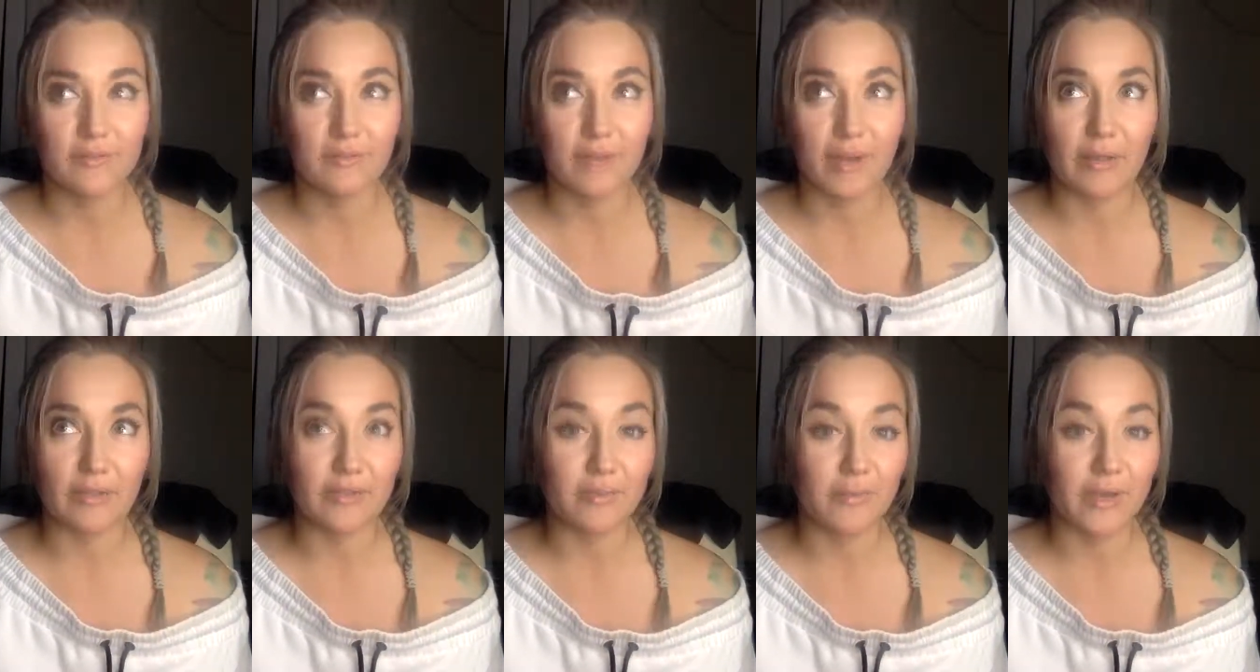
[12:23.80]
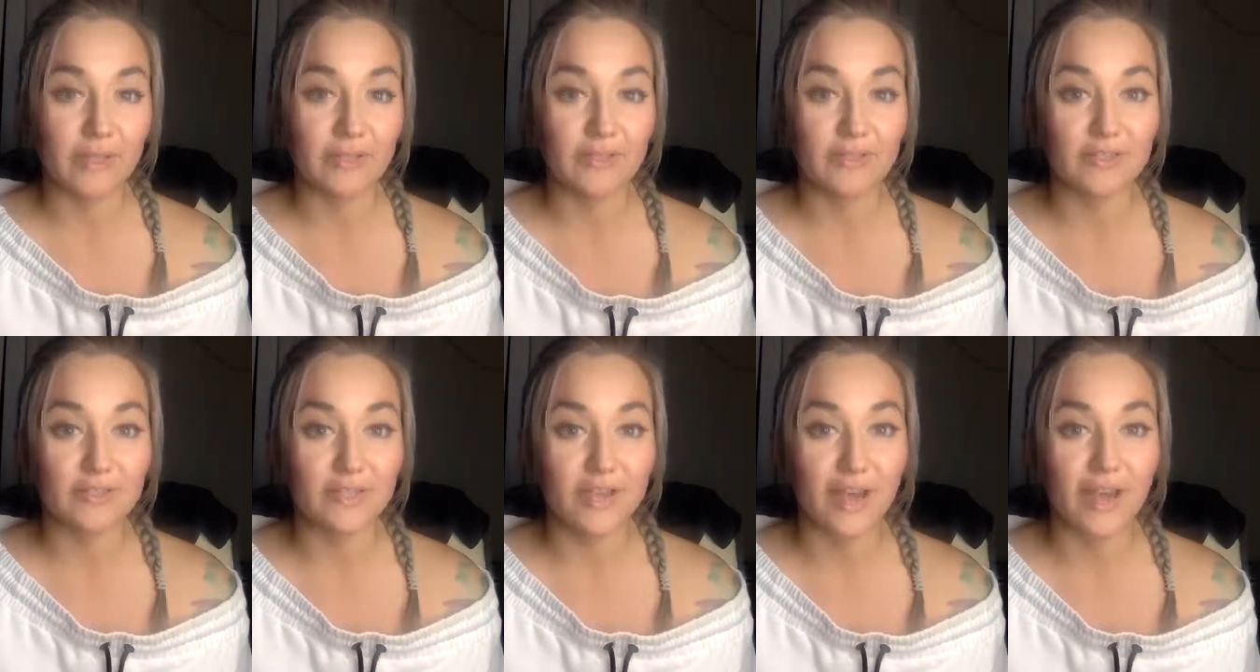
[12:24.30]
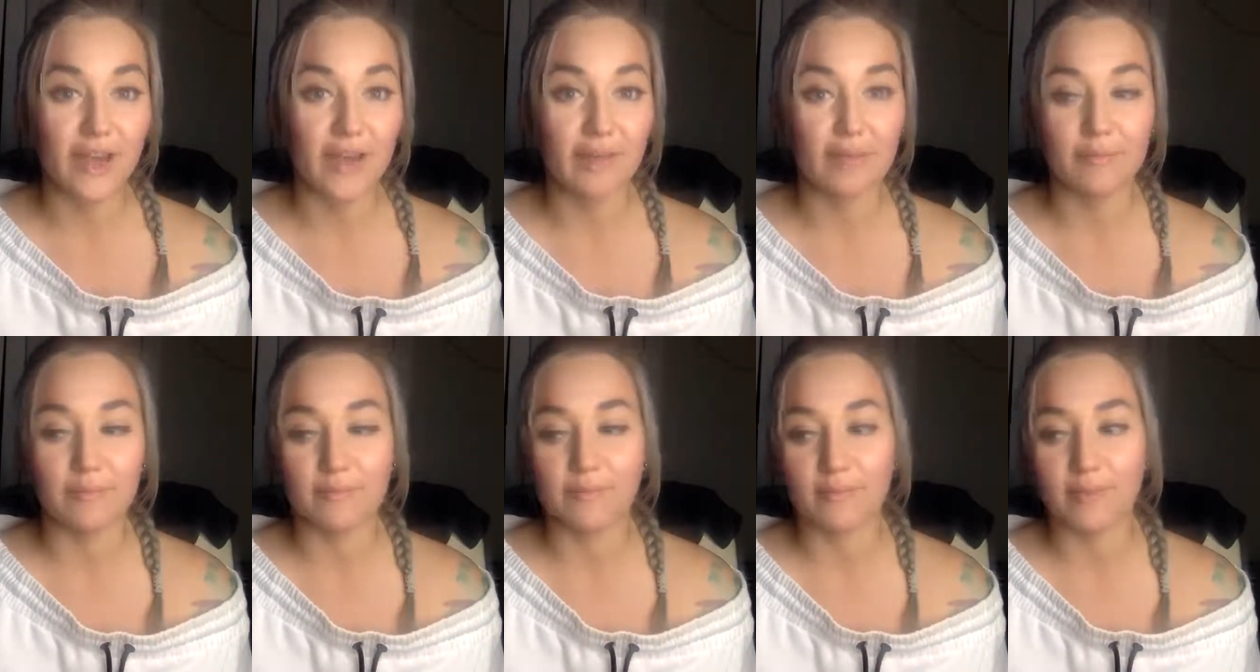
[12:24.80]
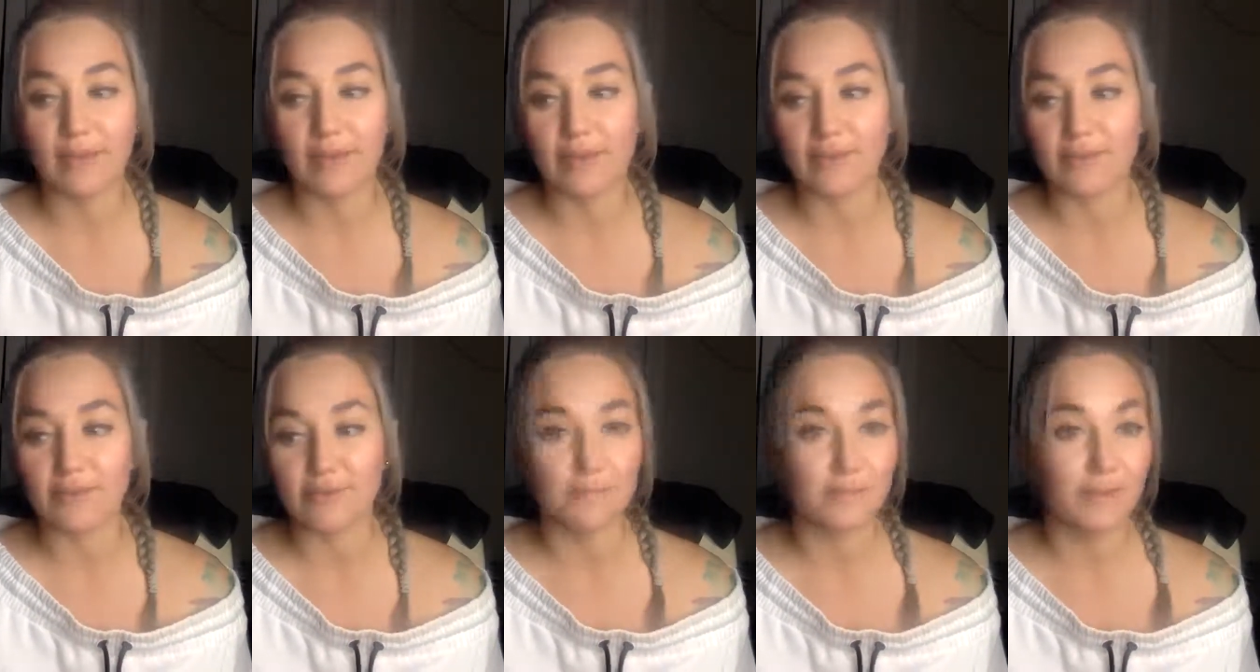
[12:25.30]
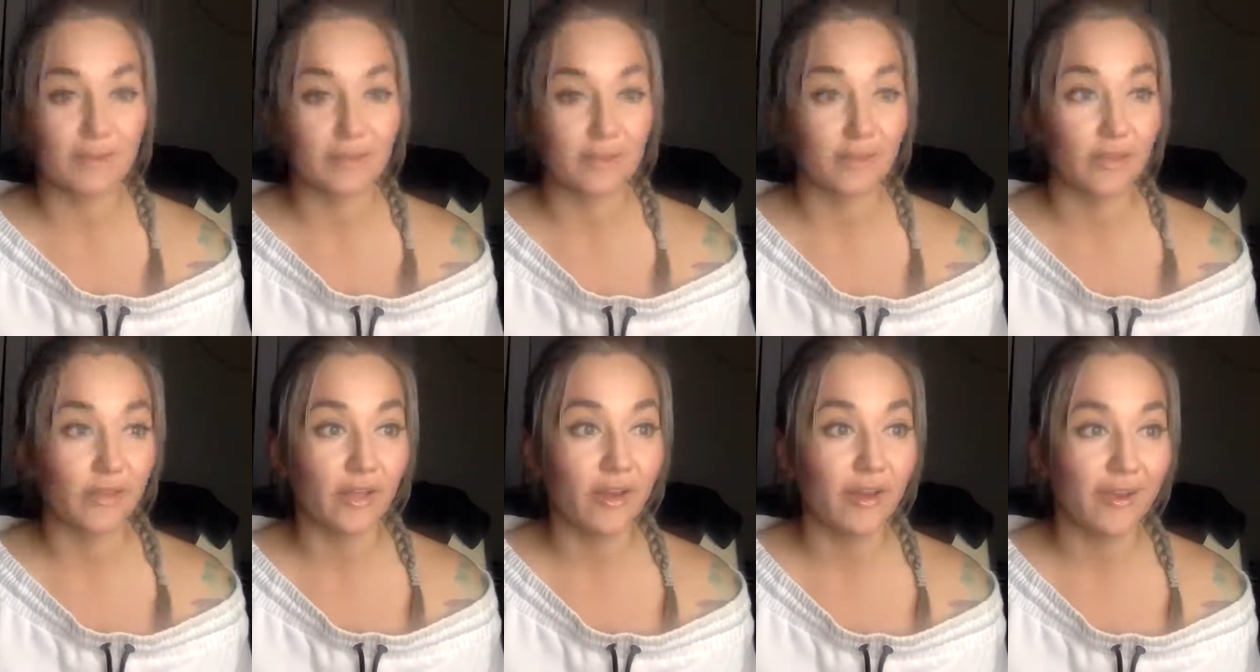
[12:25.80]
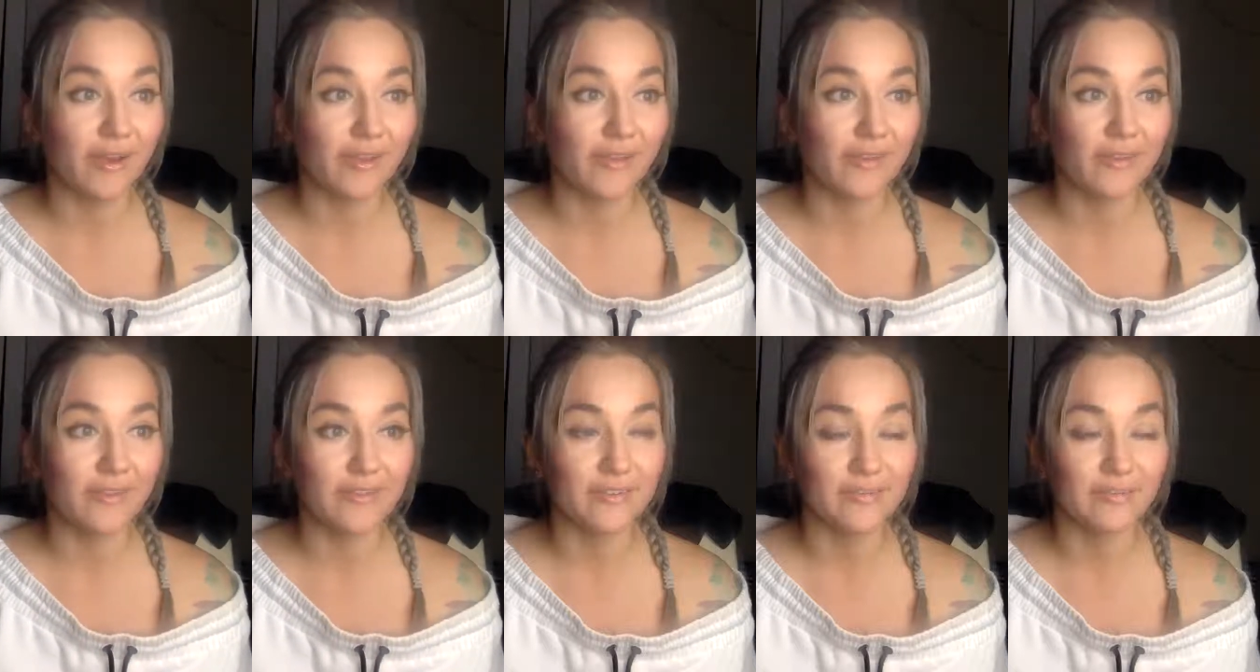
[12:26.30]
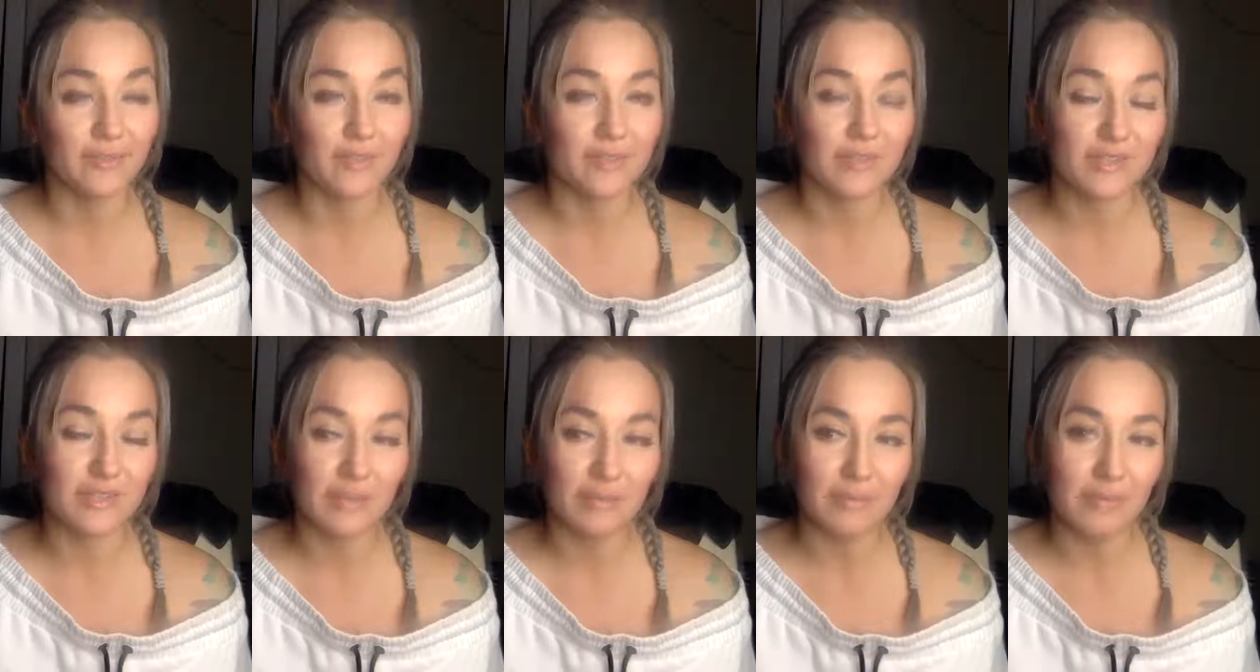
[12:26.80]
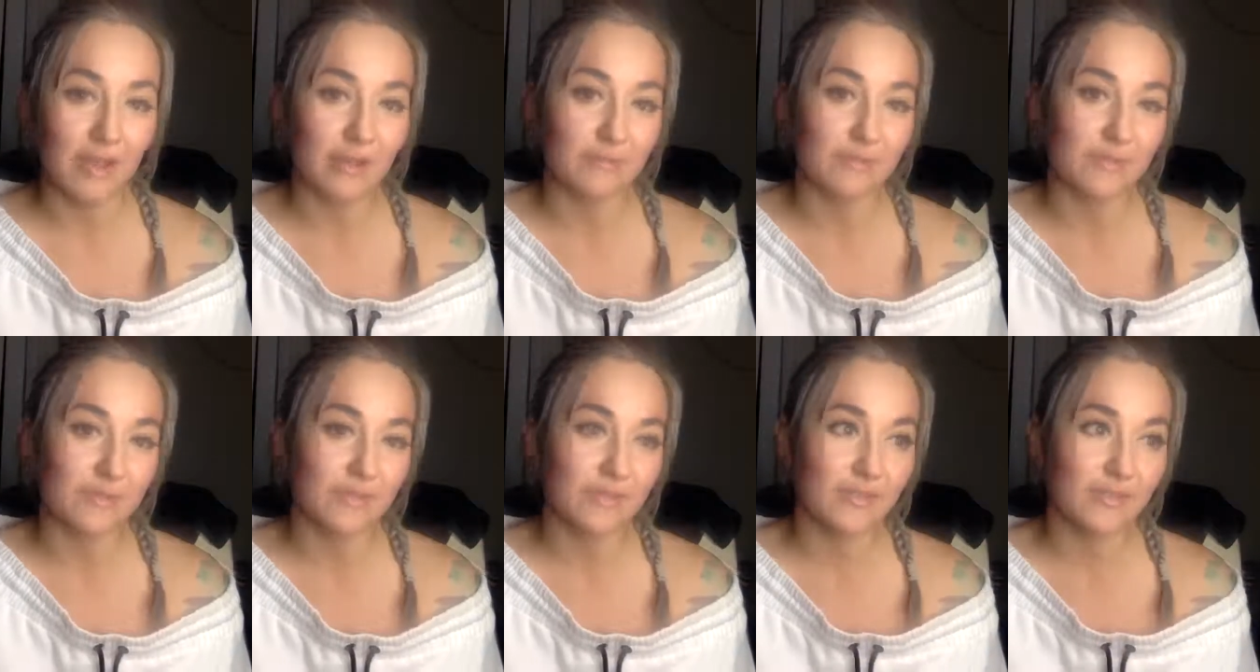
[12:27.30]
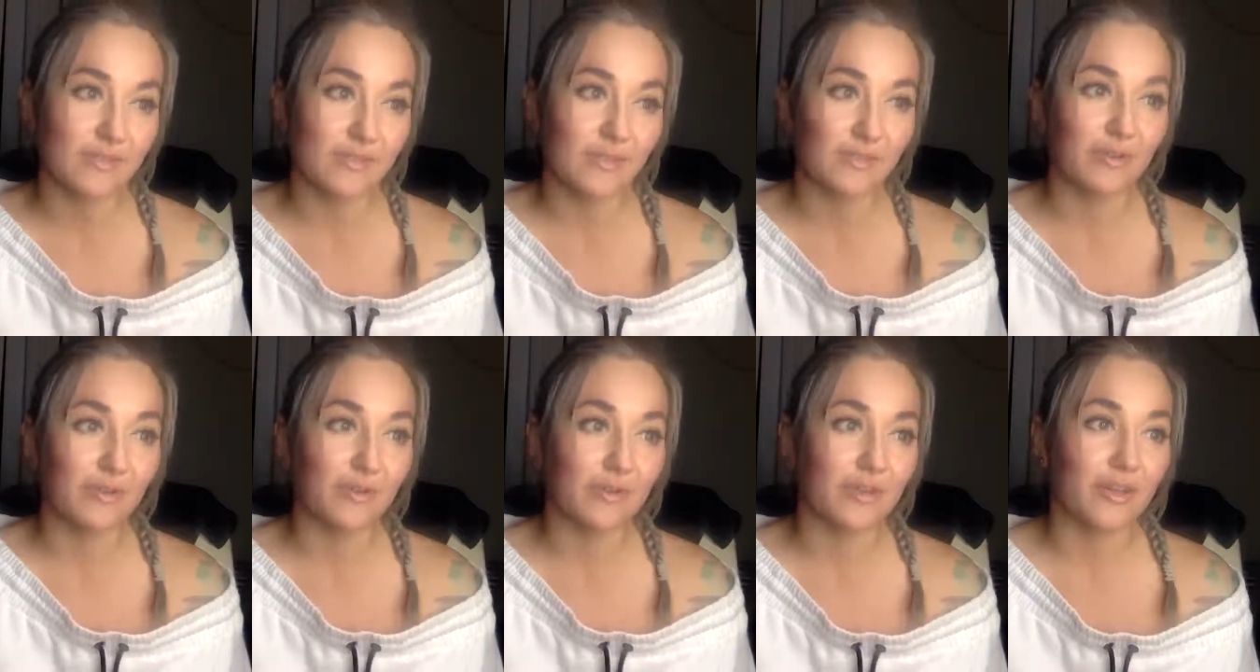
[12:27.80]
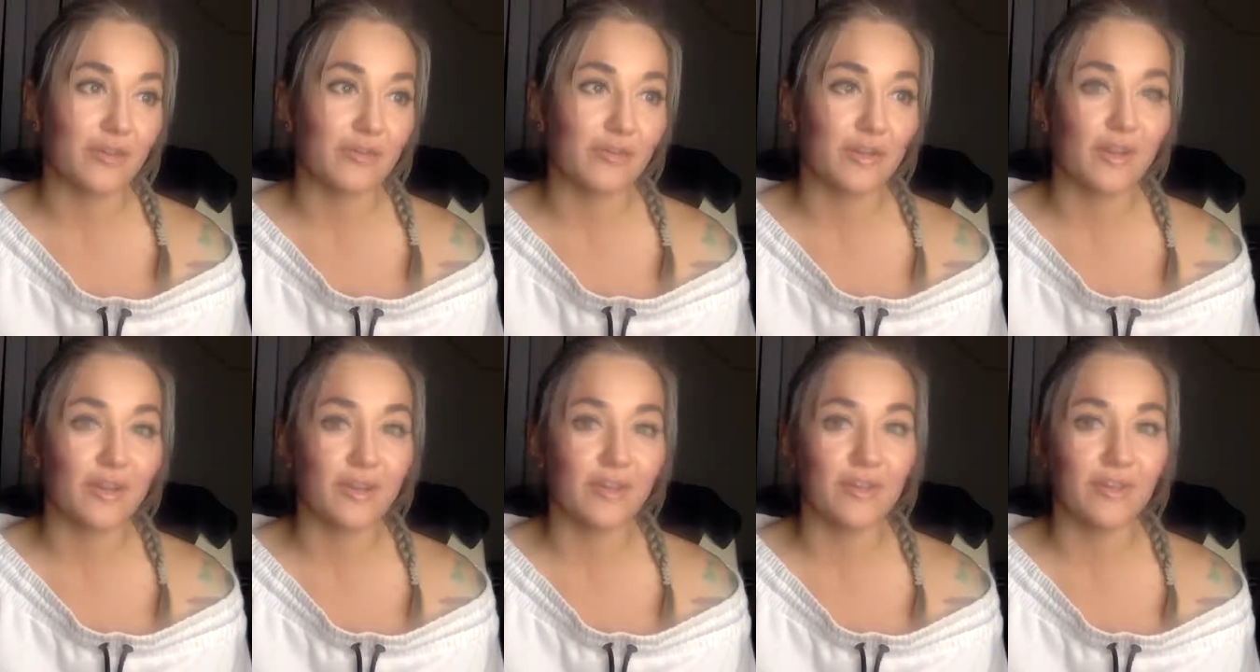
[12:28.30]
about the amount of time that you spend online, because sometimes you know that, right?